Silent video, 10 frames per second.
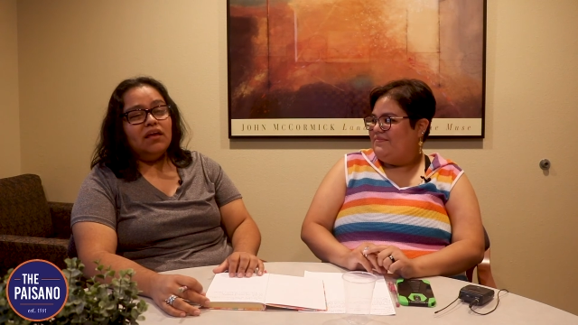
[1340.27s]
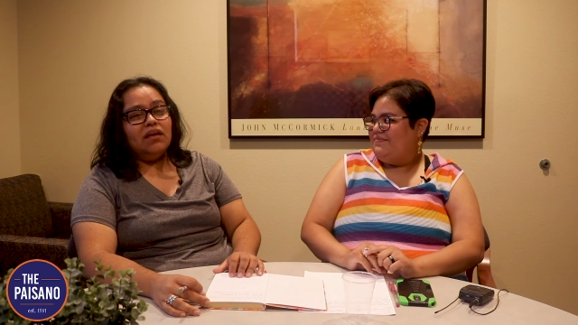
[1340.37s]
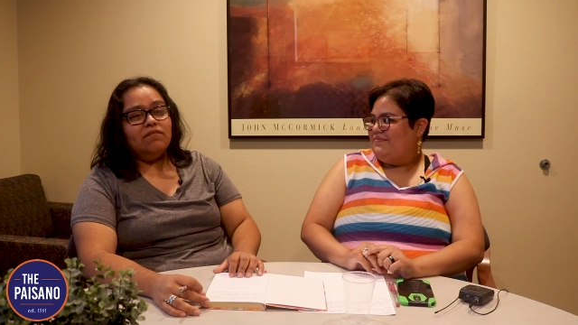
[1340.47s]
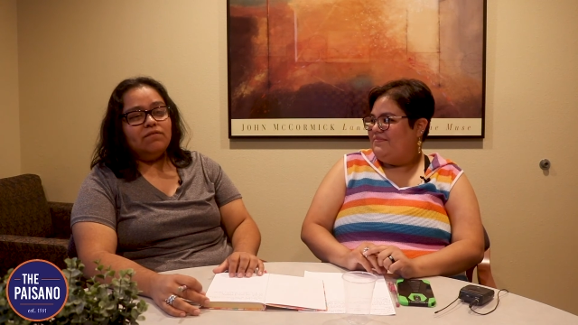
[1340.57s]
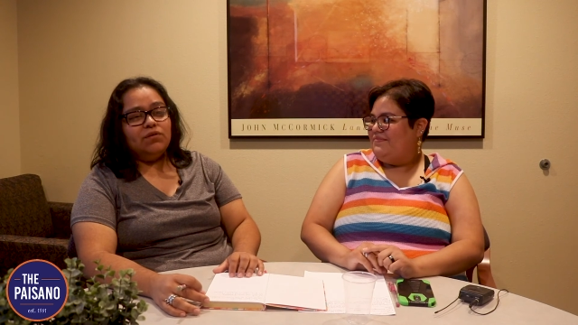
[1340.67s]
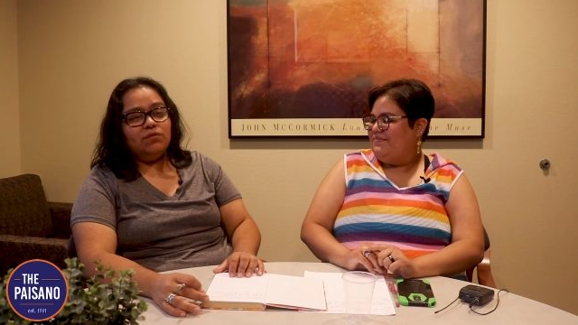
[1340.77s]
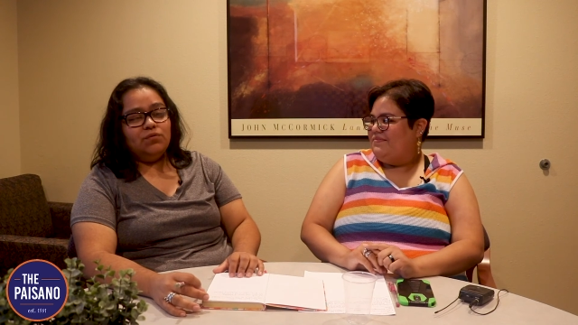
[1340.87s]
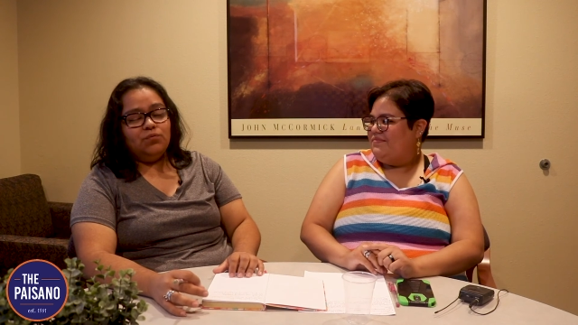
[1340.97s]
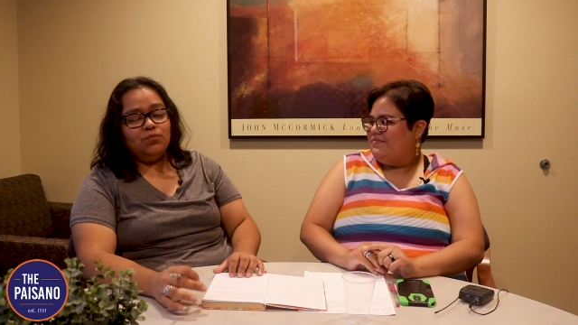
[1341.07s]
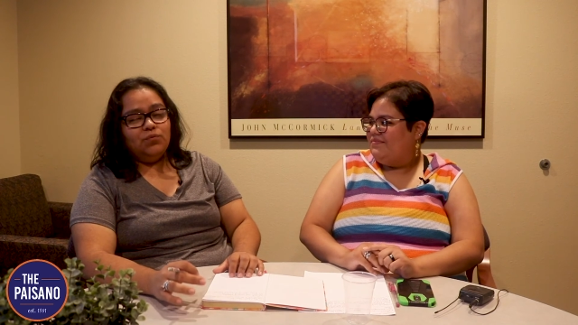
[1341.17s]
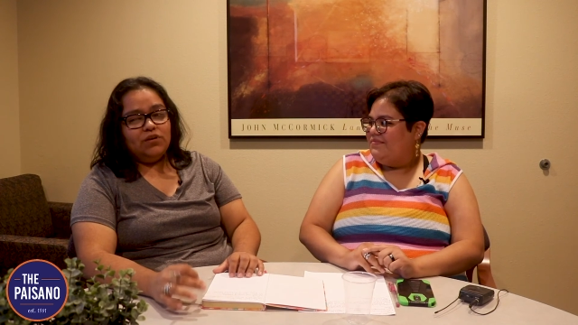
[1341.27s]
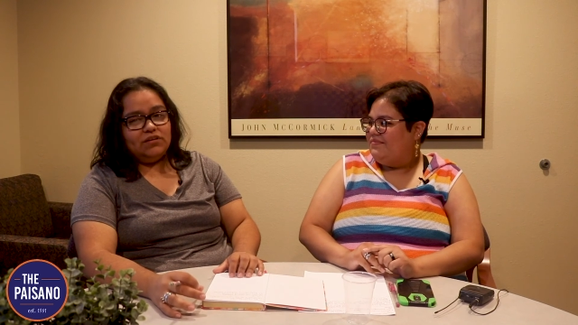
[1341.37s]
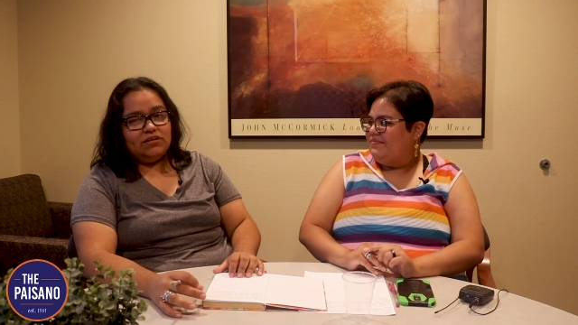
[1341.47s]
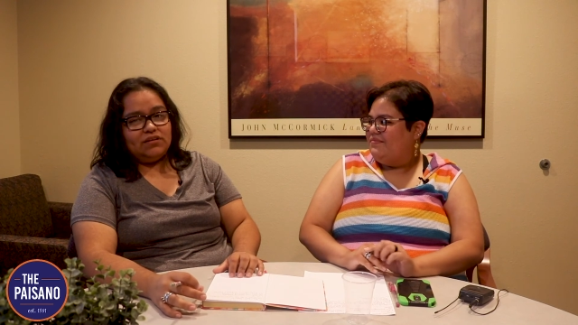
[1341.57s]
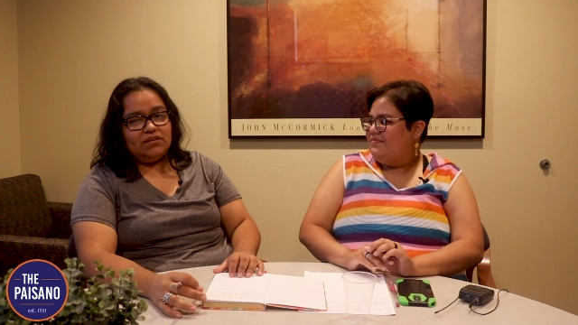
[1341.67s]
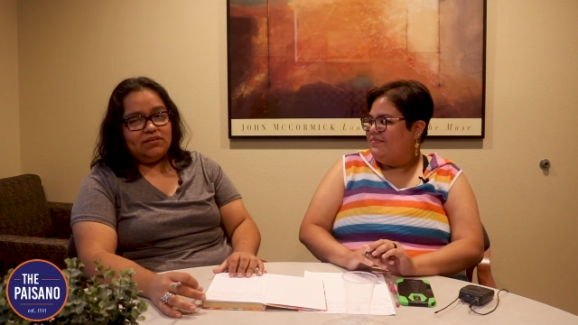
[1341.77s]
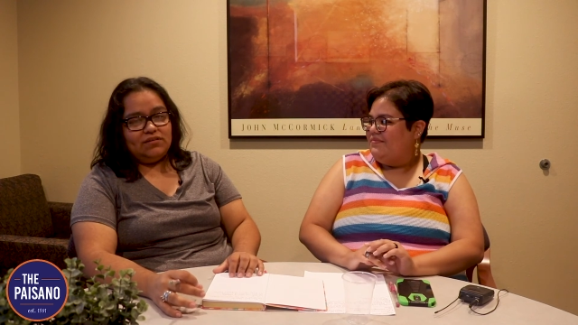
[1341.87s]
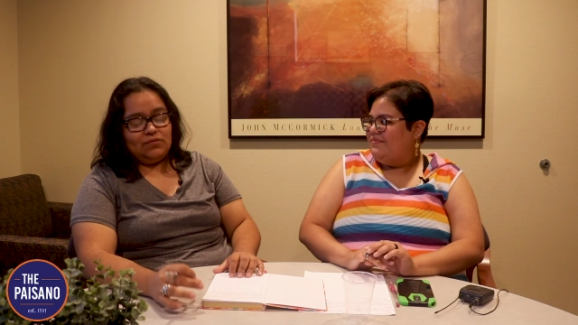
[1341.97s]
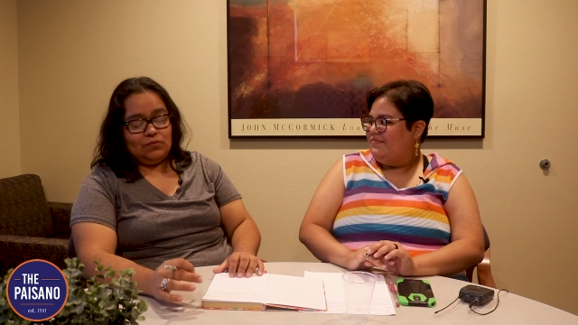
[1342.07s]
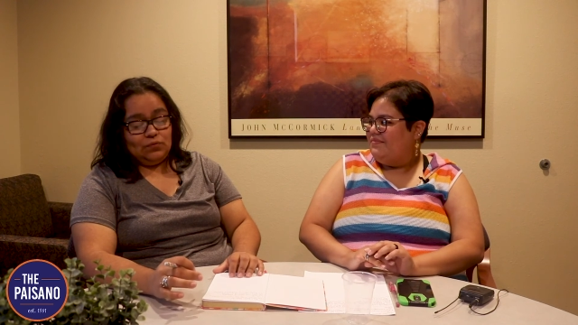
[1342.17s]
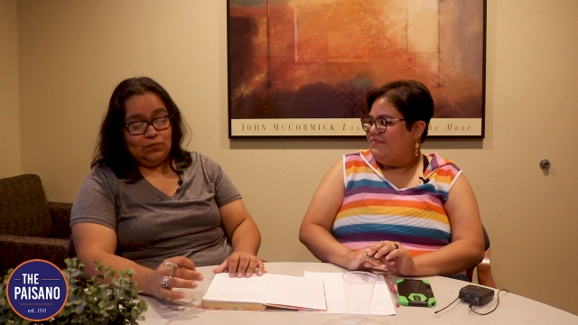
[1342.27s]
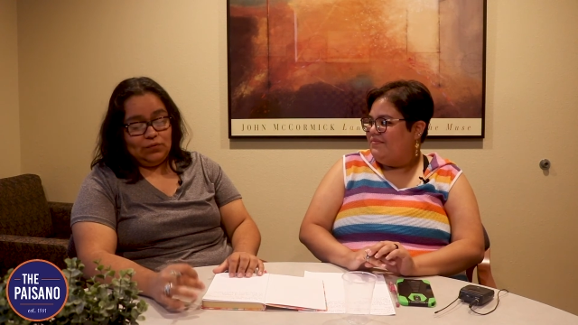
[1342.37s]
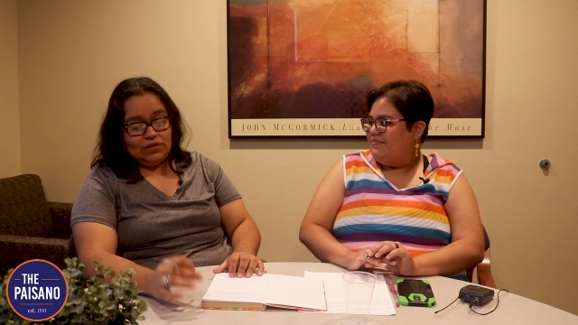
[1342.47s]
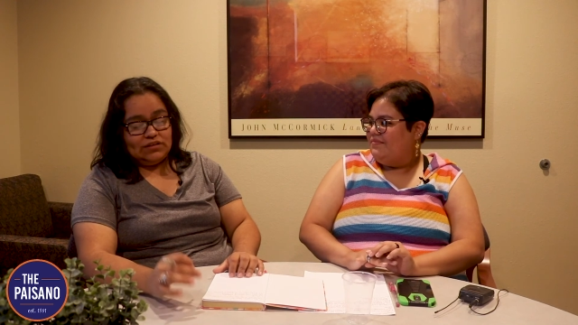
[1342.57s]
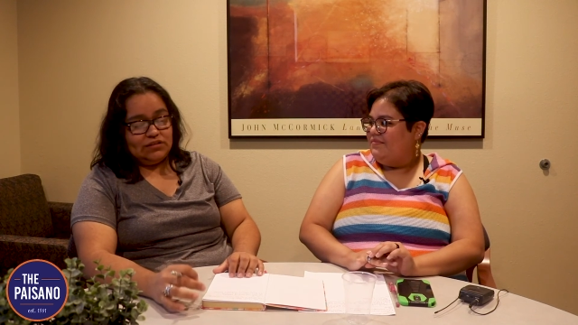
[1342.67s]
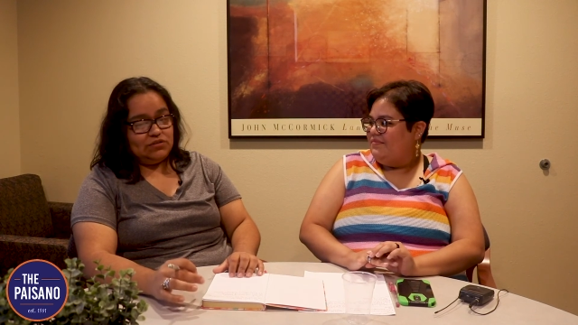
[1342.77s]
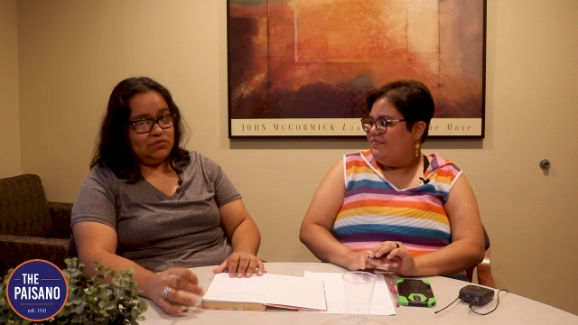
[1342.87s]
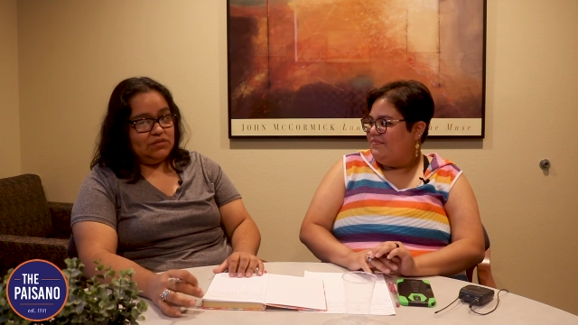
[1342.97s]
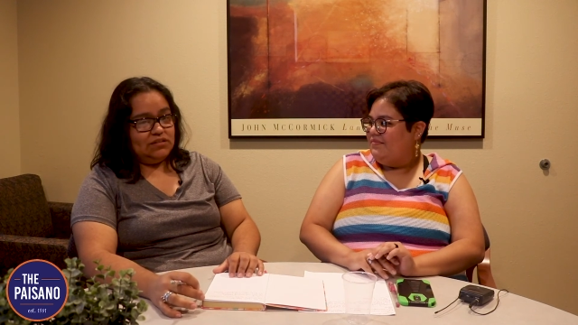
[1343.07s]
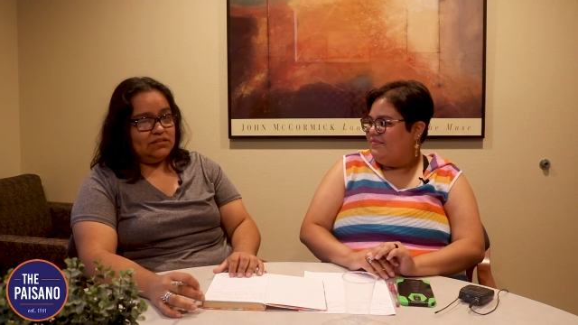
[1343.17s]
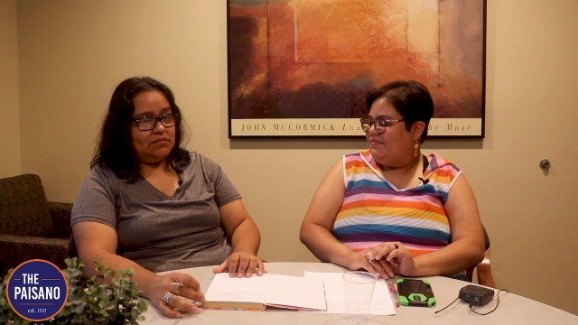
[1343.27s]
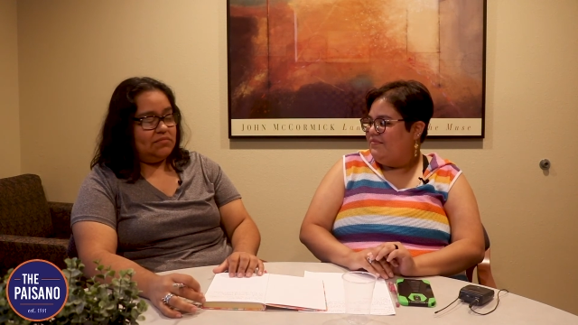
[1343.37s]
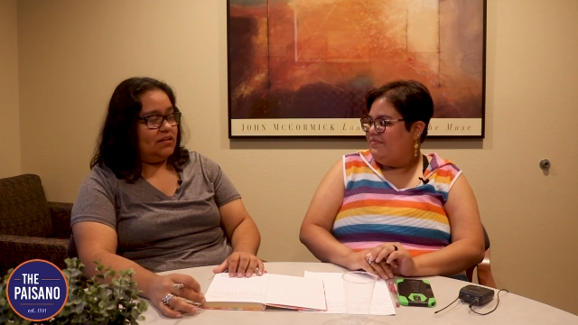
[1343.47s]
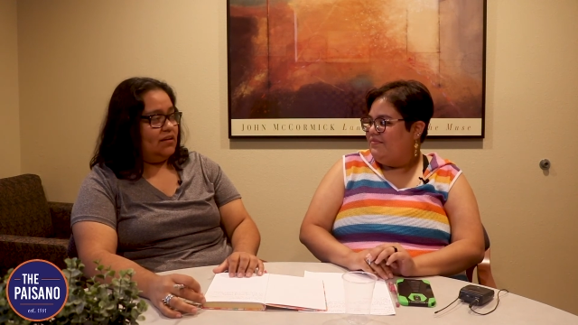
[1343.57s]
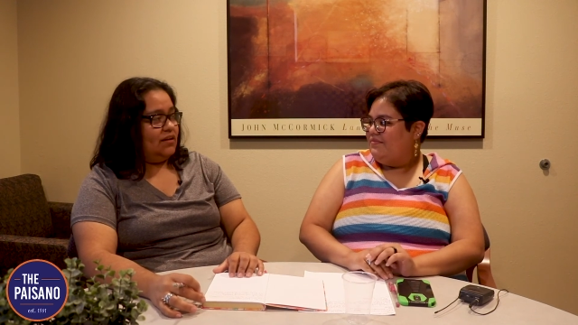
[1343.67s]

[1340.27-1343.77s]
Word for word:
Speaker 1: if you really, really do need something,